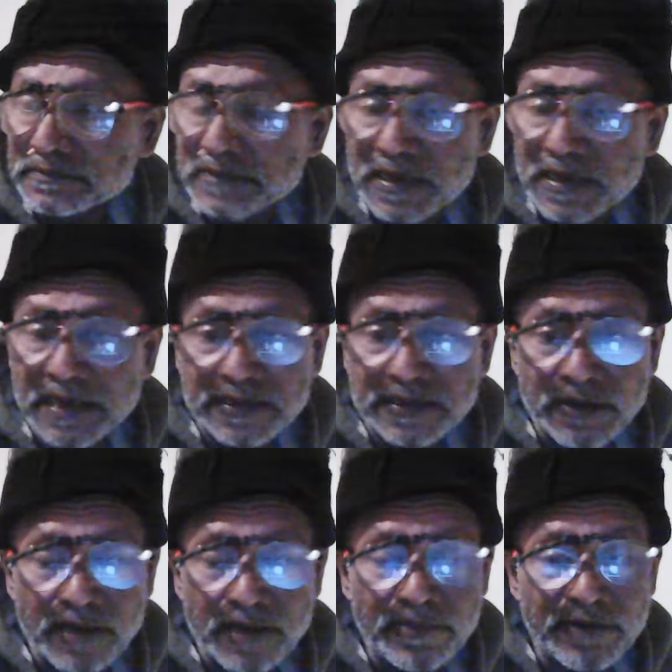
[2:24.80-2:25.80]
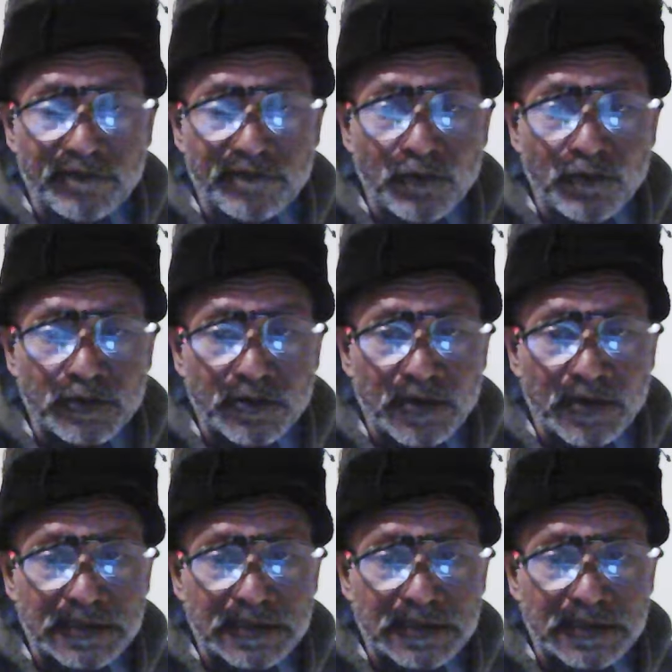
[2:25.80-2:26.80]
and the number of
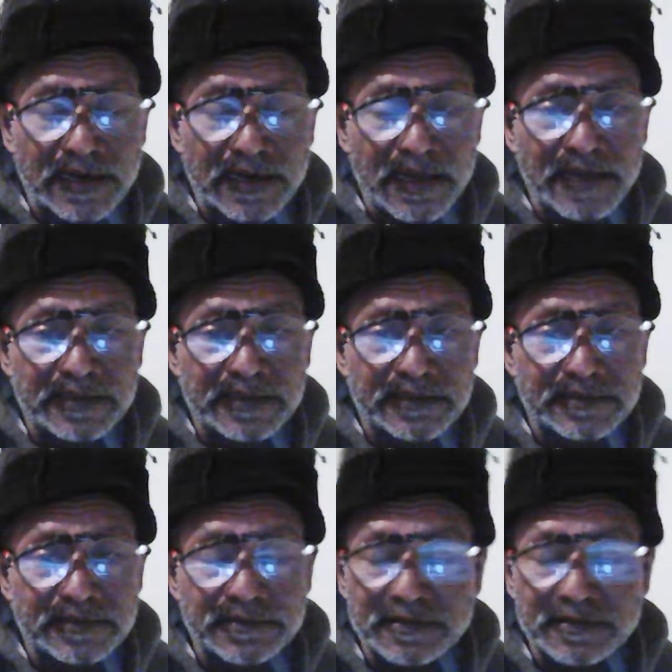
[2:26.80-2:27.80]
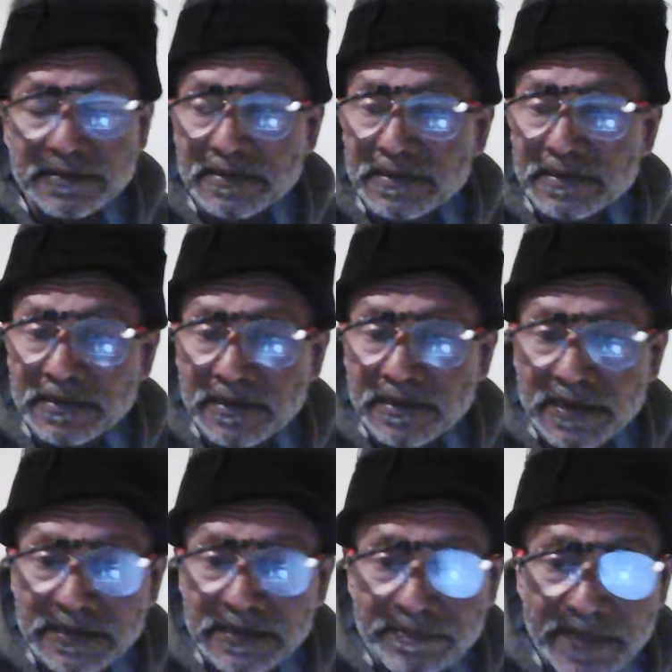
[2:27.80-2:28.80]
photons in light
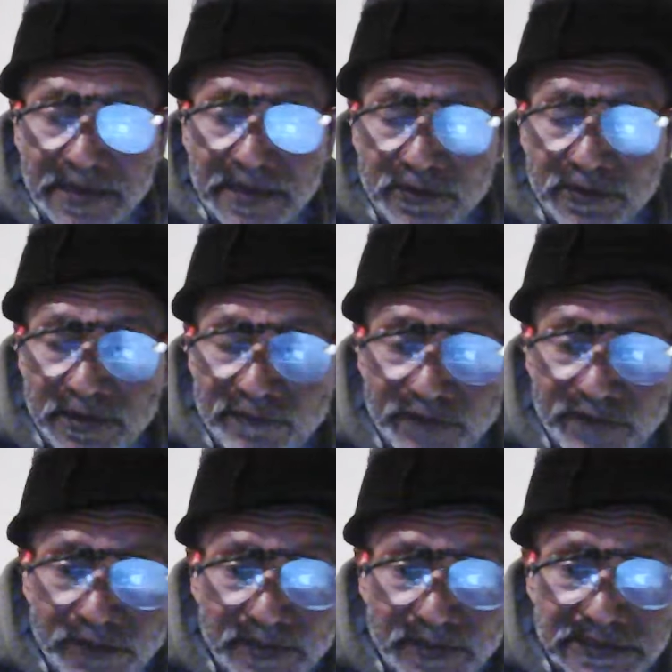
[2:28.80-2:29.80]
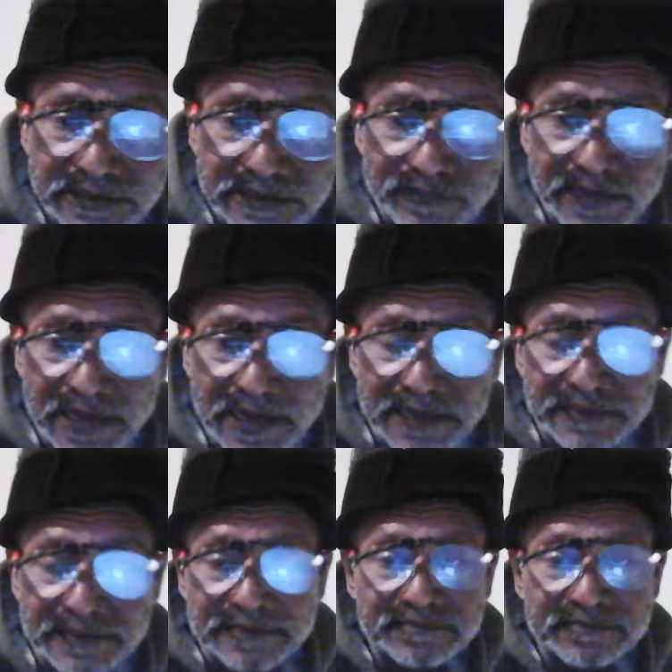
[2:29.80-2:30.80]
depend on the frequency of the light.
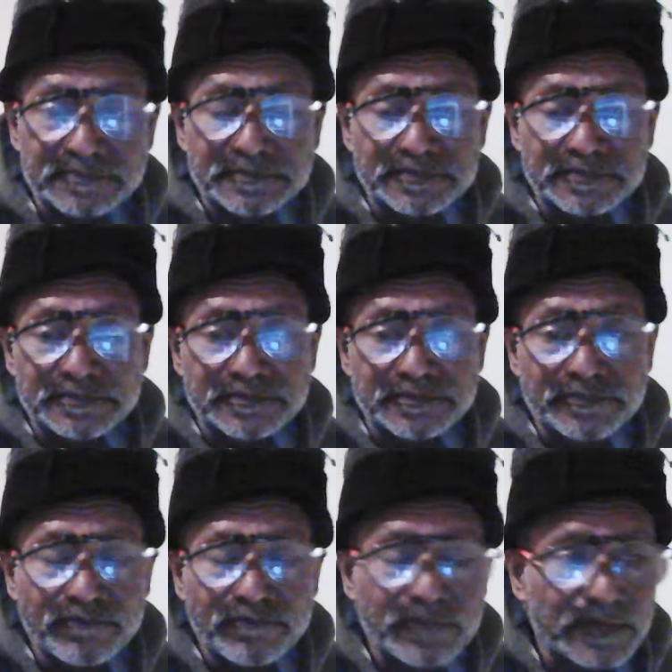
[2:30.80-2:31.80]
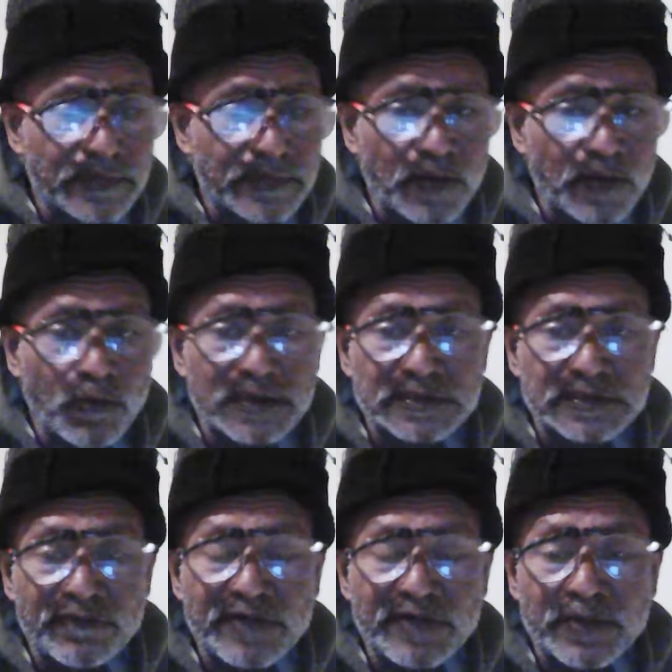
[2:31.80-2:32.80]
Now, what is the
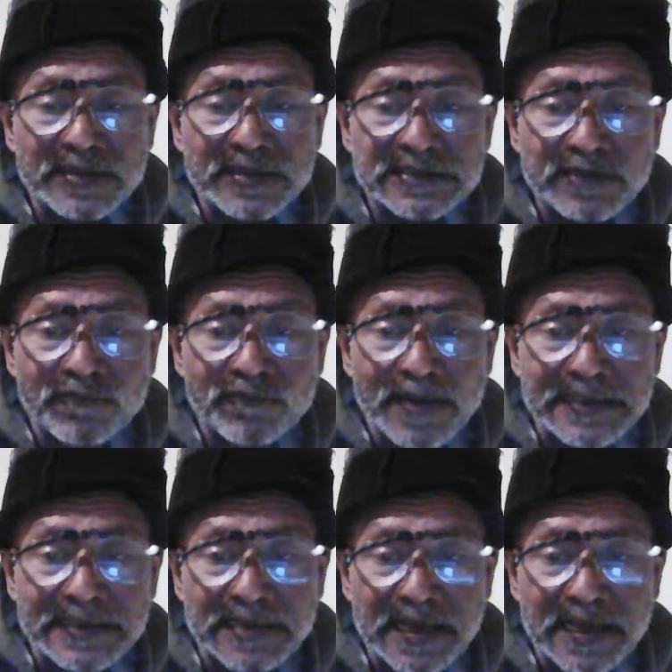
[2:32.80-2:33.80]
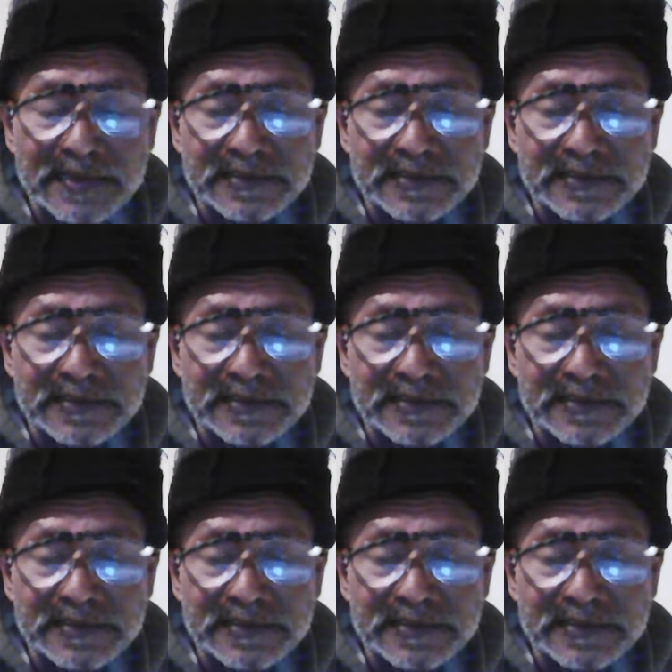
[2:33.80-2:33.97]
frequency of white light?